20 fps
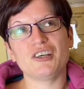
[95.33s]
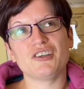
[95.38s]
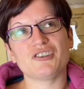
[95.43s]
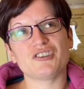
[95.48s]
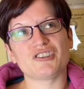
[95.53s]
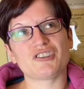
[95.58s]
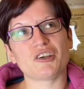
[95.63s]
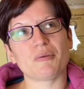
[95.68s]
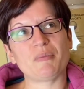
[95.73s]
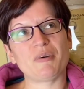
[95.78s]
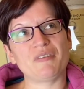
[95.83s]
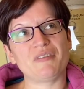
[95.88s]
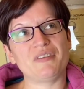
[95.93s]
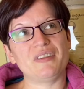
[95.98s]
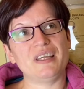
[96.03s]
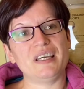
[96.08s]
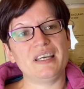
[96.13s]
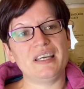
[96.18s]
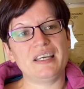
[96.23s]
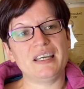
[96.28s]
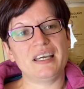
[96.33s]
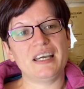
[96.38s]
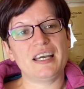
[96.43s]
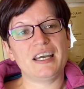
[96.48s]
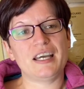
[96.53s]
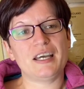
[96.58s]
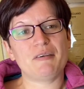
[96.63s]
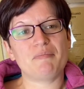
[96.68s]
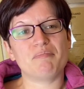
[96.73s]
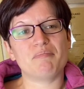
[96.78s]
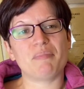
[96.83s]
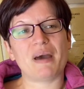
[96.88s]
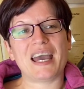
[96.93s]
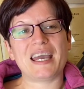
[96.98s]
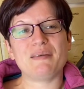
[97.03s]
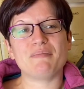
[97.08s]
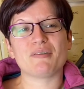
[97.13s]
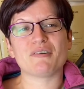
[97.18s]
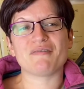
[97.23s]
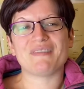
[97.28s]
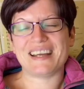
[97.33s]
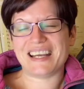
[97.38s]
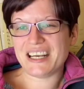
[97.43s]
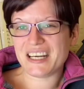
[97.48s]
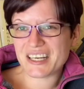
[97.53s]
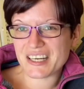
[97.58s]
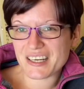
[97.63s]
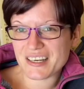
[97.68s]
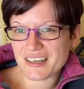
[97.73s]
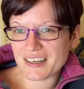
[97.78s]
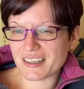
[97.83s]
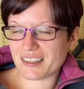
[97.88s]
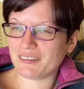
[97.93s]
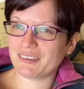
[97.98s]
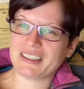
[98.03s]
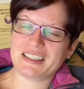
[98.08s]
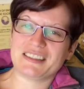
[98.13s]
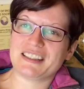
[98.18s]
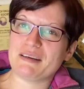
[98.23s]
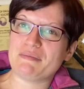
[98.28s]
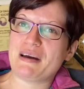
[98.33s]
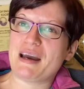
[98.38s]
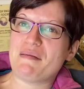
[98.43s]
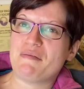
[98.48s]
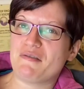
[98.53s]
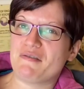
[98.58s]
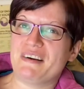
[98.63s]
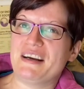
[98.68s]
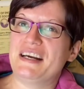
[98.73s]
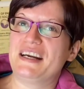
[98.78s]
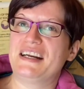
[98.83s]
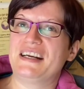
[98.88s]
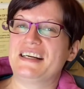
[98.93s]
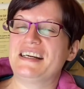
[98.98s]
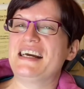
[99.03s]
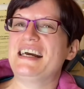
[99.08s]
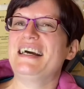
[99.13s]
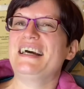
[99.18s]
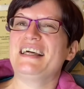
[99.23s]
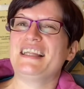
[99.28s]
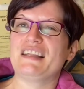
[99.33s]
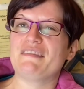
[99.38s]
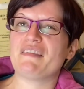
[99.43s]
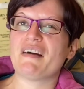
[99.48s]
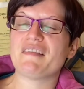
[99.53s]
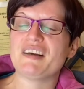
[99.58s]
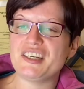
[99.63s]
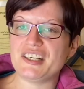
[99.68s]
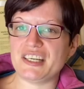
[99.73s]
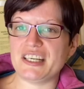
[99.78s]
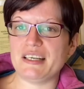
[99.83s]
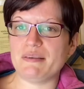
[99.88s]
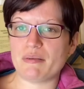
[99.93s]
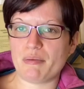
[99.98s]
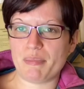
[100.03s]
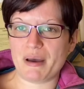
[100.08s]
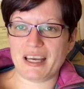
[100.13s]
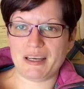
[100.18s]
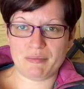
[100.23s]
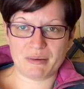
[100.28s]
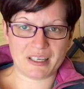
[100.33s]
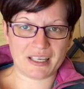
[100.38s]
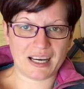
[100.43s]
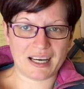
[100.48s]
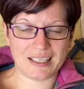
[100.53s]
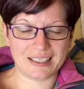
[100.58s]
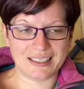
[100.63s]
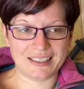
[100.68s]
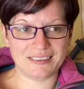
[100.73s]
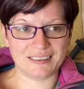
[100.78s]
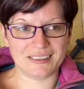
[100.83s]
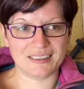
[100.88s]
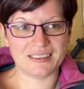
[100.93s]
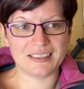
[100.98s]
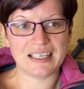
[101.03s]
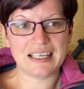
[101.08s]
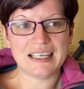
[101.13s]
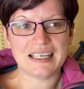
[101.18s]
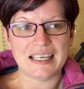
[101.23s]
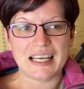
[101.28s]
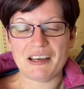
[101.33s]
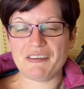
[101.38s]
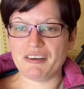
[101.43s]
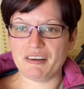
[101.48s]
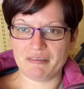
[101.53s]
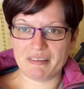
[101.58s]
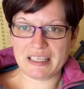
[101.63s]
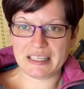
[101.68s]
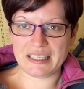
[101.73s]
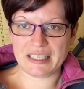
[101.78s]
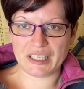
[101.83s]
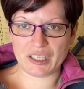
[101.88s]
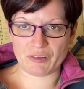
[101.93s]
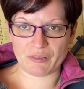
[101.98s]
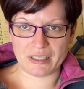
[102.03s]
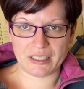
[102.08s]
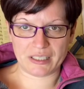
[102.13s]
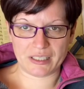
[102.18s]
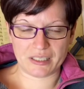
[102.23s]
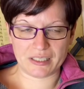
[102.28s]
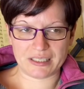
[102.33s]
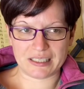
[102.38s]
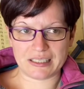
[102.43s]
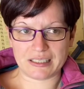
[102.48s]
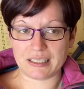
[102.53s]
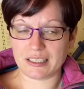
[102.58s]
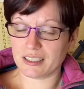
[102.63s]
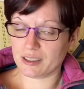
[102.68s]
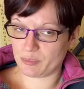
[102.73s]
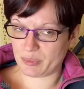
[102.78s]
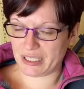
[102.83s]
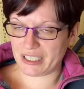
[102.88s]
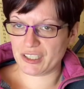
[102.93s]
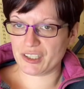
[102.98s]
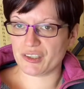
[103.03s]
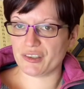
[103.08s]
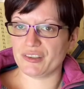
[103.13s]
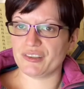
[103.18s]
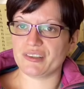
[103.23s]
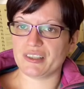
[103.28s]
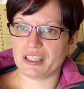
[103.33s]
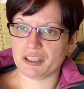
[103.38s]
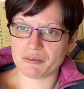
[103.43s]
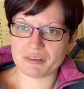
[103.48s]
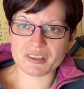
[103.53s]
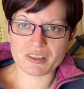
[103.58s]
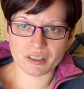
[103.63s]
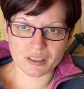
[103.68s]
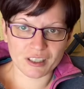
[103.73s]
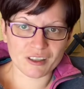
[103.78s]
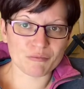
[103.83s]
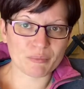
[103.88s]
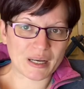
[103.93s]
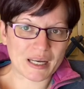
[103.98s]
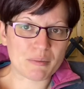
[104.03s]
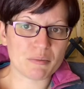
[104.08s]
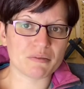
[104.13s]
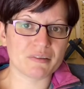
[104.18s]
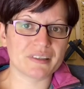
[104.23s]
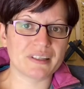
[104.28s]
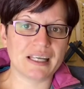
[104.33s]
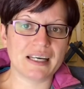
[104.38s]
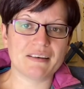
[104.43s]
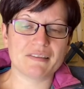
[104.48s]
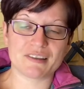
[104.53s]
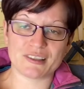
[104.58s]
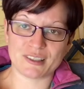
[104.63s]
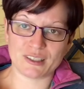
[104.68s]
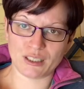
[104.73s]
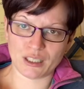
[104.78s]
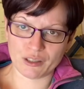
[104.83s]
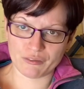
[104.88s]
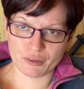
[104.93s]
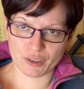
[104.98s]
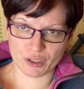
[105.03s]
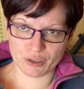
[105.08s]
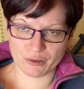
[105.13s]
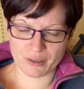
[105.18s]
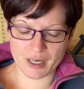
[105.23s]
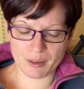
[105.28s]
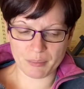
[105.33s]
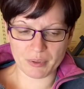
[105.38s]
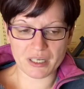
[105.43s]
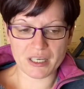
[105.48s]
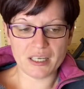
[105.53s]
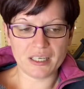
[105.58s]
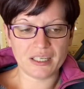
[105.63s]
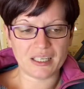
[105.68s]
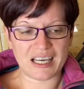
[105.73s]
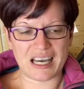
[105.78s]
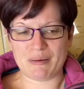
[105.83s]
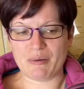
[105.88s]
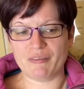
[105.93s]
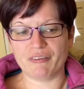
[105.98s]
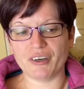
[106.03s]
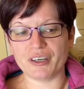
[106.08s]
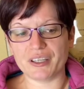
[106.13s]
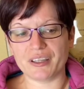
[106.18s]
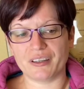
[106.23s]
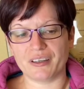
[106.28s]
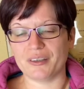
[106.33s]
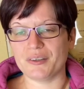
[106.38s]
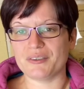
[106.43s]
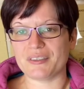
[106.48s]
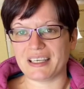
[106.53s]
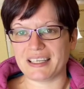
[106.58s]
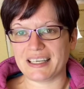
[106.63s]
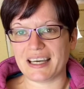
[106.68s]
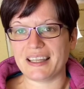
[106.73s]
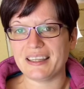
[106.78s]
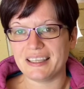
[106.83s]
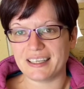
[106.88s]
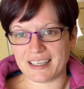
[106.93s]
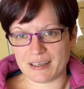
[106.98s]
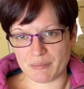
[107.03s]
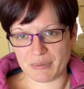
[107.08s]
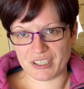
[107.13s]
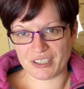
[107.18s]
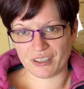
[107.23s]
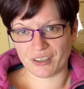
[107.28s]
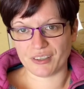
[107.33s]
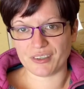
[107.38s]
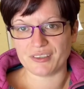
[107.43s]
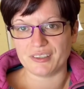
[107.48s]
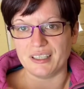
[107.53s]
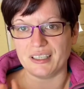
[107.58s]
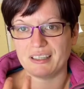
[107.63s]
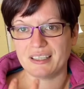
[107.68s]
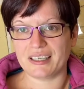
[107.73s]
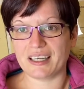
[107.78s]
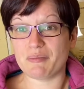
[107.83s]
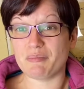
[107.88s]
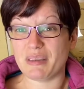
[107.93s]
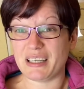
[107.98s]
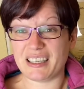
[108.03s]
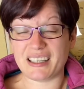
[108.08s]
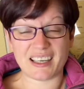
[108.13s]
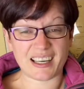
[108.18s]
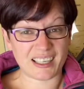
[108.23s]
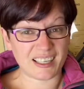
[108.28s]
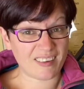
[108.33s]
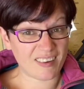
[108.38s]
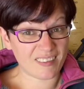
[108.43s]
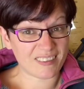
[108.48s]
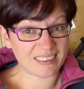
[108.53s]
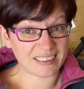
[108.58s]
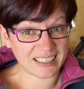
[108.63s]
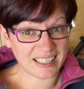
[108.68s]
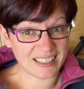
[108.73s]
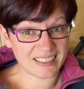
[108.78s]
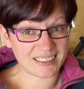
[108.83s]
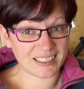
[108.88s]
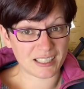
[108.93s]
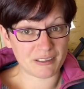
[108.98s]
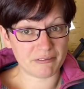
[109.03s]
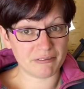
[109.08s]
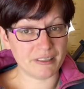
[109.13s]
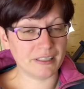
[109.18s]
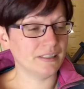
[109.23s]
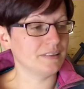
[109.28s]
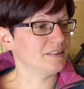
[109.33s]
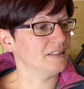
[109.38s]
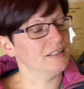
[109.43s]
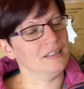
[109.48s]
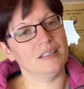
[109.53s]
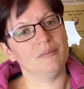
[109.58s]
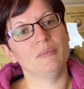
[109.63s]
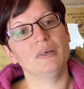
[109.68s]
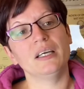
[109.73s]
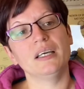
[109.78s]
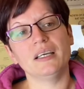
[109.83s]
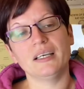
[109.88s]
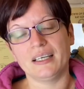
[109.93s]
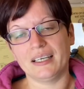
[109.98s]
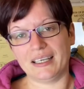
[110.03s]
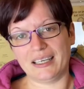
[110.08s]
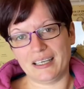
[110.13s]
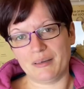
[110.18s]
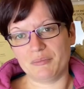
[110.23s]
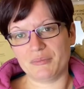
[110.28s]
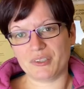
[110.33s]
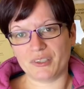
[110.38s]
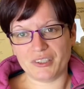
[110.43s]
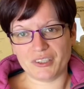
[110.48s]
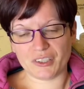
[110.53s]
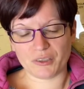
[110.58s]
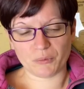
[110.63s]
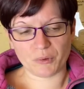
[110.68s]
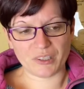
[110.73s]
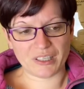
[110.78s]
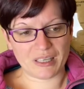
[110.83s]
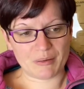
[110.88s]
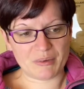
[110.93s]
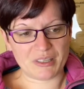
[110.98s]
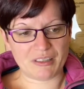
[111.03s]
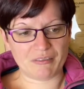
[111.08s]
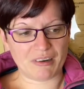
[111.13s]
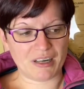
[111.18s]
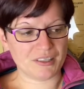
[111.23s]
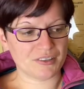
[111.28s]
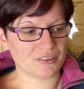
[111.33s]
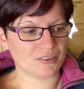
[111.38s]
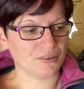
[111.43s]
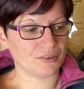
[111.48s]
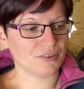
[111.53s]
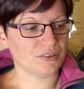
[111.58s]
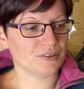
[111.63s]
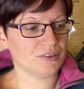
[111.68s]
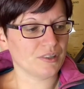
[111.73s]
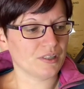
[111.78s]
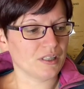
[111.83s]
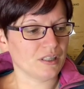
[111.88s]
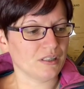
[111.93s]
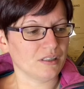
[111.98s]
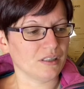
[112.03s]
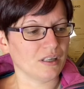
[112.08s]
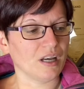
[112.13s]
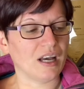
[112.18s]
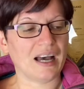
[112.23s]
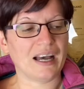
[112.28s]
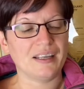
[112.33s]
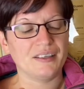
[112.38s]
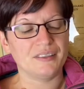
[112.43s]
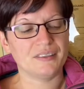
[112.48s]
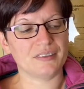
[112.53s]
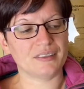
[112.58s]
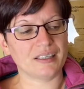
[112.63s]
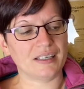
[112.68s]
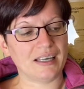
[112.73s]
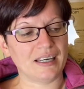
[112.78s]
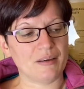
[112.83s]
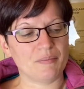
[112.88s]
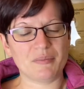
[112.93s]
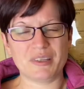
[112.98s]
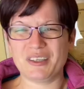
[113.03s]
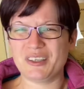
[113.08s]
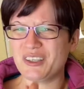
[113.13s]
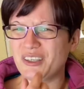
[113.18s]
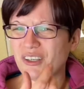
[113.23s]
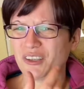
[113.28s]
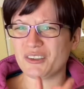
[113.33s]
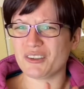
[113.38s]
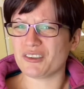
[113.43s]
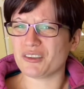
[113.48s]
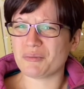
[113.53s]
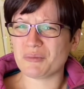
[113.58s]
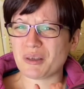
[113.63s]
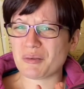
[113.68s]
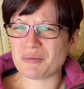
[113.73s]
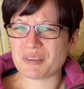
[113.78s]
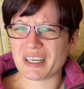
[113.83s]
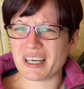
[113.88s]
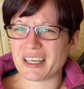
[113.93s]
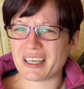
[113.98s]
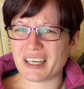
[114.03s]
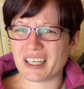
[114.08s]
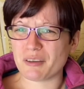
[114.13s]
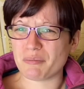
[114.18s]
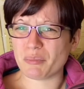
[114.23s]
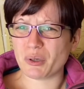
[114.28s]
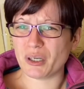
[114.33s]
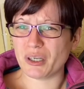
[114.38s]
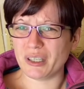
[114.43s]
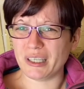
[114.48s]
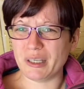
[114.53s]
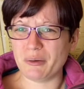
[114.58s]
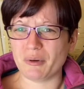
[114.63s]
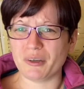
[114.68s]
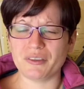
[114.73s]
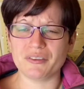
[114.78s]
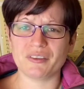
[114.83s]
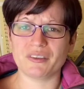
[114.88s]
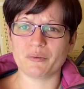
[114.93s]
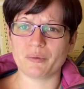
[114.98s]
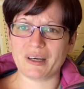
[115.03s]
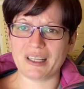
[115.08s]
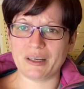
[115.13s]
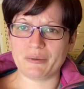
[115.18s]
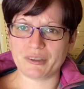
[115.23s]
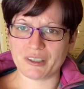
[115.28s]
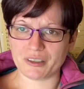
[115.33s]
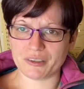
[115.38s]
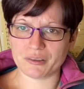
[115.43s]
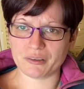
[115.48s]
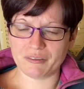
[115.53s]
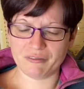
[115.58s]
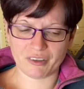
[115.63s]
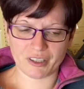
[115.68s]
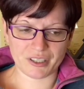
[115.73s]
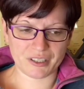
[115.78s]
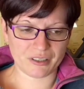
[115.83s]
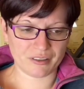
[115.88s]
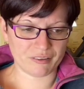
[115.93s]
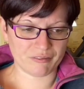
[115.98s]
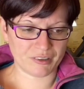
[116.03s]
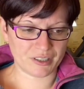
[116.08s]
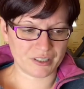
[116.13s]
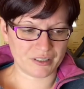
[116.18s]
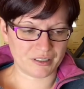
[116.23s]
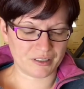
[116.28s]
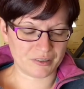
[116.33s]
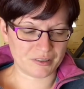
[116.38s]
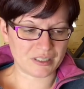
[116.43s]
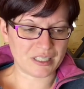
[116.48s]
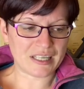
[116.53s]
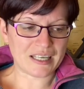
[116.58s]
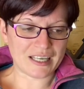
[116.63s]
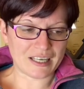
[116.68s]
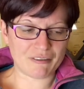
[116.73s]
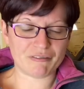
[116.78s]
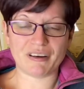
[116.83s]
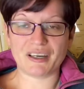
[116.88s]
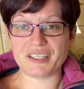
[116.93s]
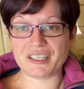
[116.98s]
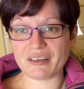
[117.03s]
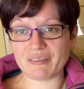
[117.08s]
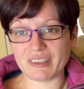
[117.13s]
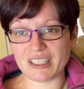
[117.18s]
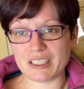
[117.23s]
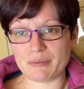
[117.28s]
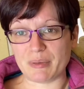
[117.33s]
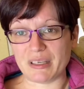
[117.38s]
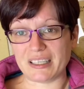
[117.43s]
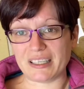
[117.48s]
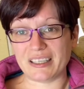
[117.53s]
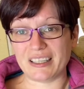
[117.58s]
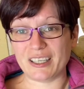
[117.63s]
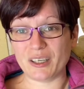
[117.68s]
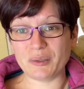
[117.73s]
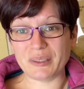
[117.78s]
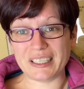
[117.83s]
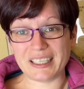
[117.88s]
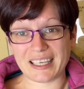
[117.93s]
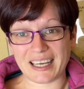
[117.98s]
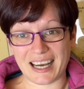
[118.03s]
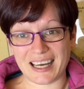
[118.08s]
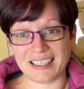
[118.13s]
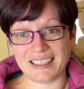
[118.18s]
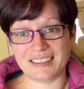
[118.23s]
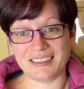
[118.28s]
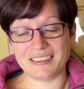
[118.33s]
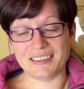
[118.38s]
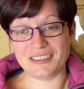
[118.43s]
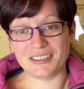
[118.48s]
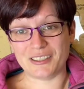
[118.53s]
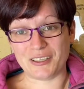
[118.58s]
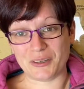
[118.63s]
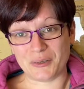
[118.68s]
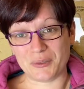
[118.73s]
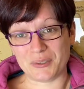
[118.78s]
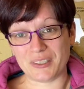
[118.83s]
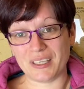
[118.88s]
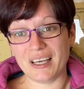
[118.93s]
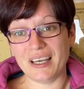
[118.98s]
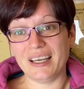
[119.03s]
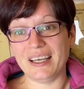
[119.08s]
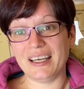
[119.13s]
some of the paperish, when I say paperish, the very cheap paper cat litters. If you read the ingredients, it's a little bit interesting. There isn't a lot of paper in there. There's a lot of other crap. Avoid those. Again, they can be toxic. They can be kind of have clay type fillers in them. So you don't want them in the rat's guts. And you can also sometimes get kind of pearly ones as well. I would also avoid those. In fact, generally speaking, the only cat litter you use